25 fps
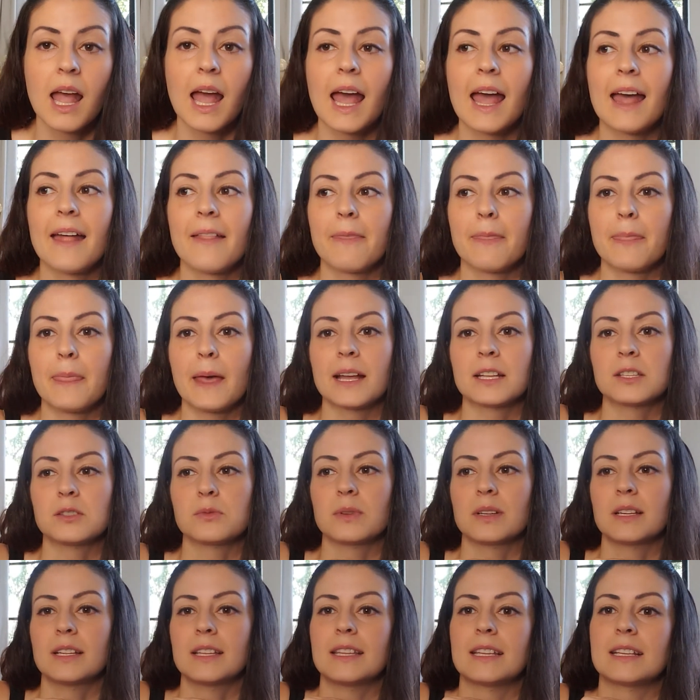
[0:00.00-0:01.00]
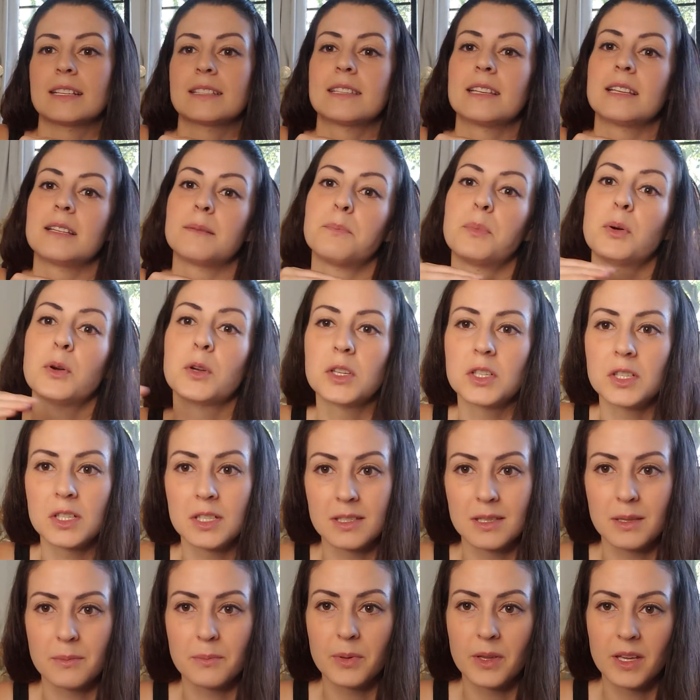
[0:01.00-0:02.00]
And that's one of the things that
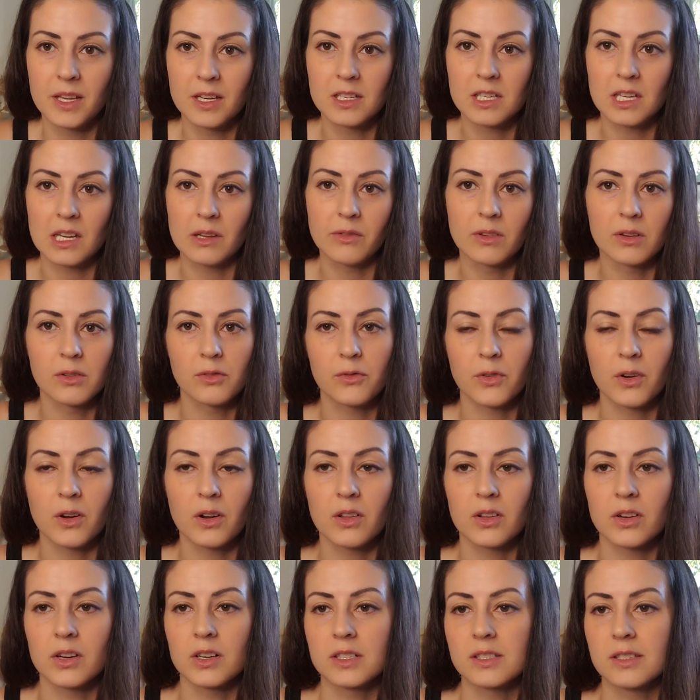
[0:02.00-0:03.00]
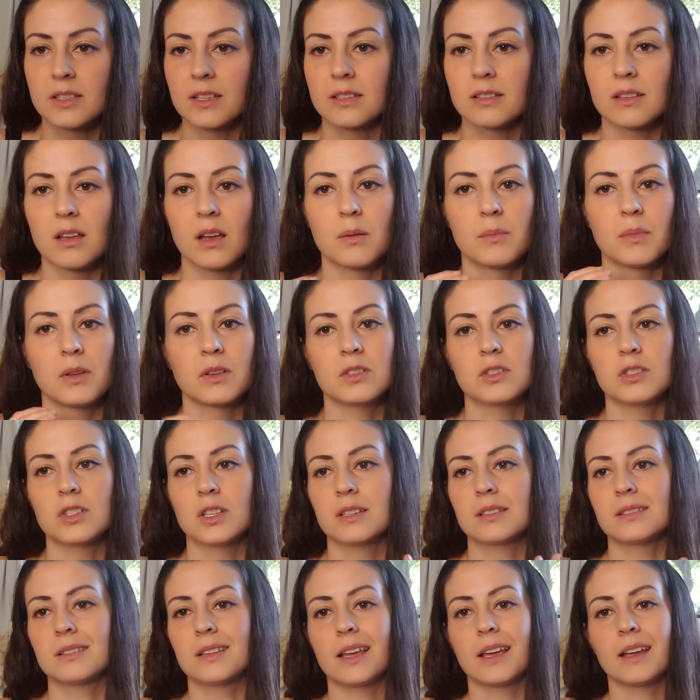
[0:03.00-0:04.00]
pushes the binge even further, is this almost
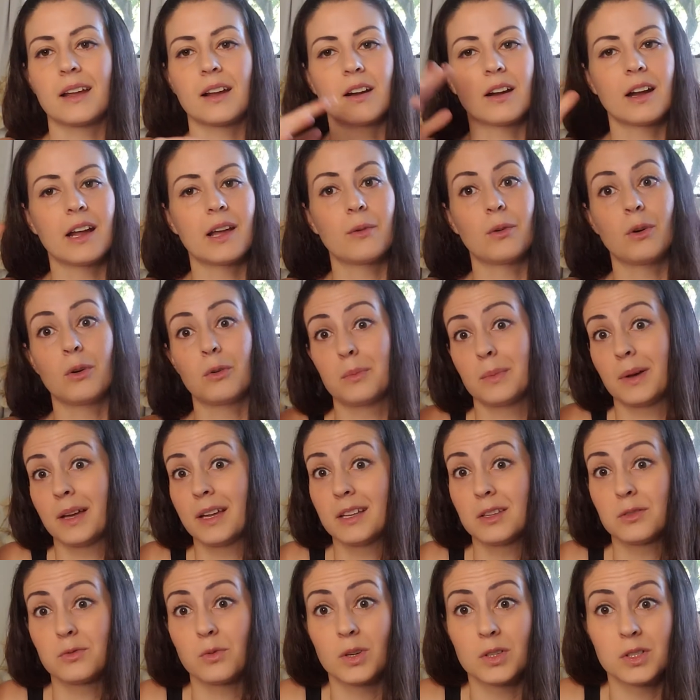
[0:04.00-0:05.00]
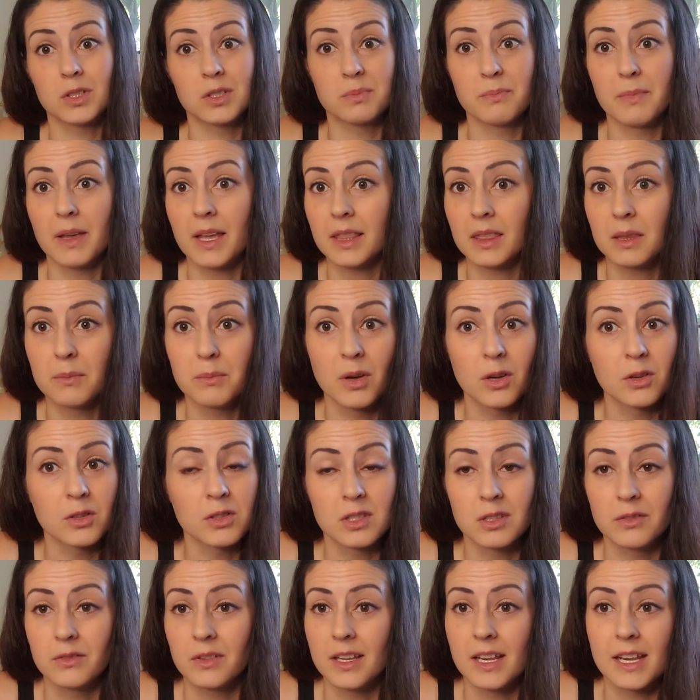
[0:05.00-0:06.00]
just like, all right, well, we might as well just make the
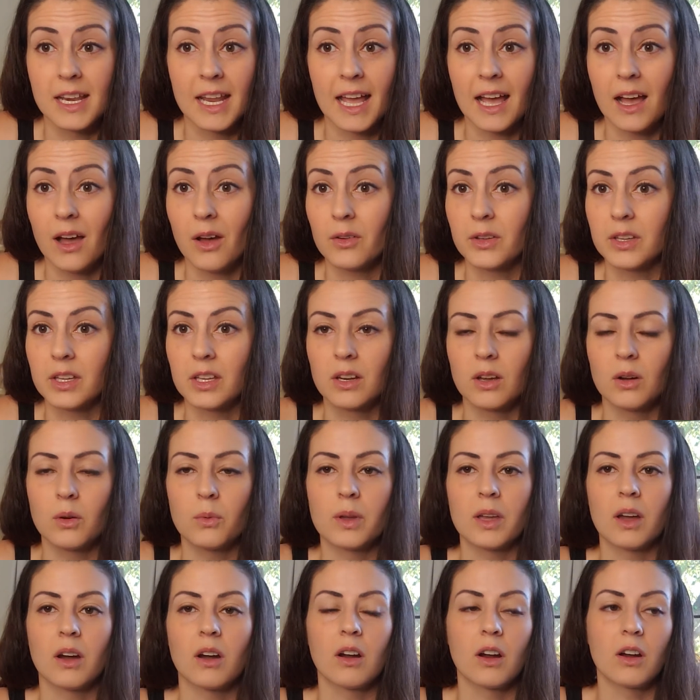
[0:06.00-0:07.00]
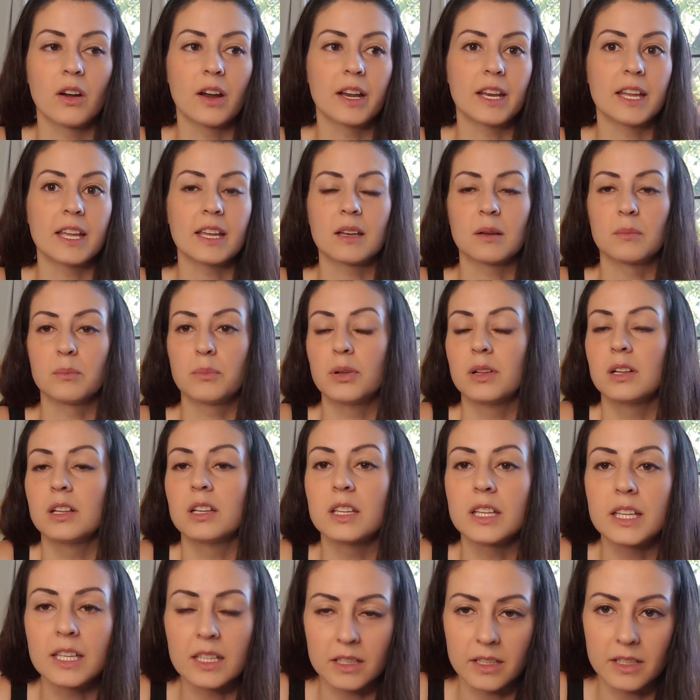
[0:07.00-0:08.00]
most of it now. You know, we already
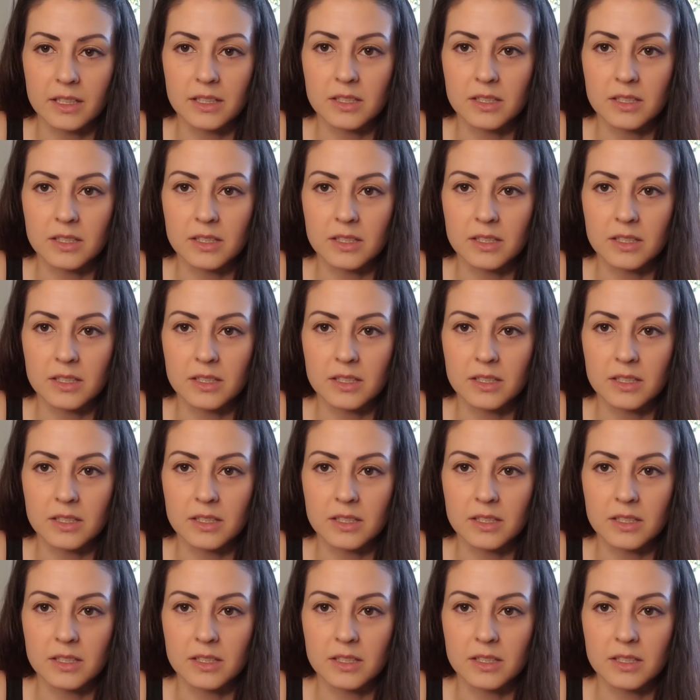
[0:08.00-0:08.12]
completely